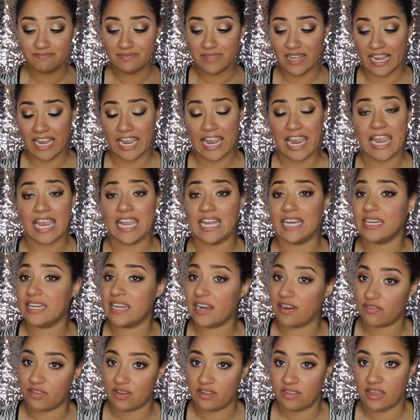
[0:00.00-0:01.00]
I hated
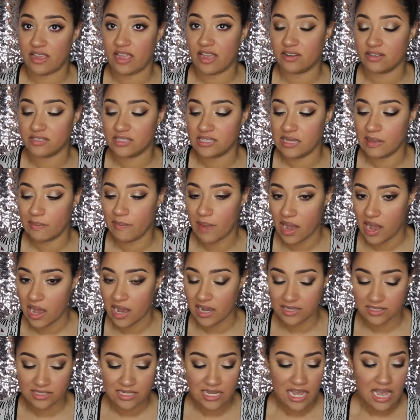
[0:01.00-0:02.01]
everything else in the
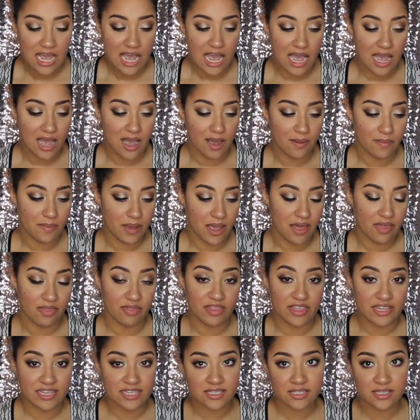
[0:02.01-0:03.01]
box,
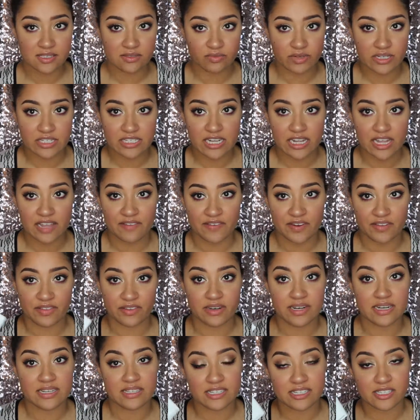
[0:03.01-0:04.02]
this retailing for
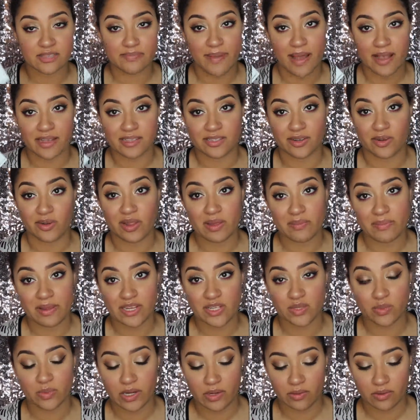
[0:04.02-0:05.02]
36 bucks and I only
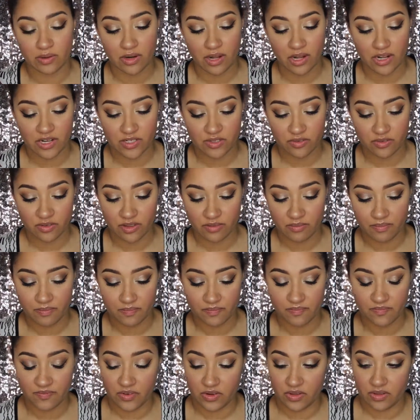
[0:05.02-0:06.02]
paid $21
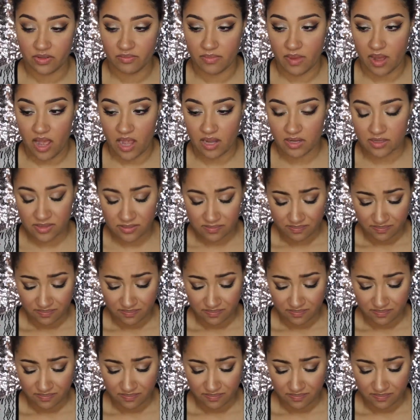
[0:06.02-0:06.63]
for the box,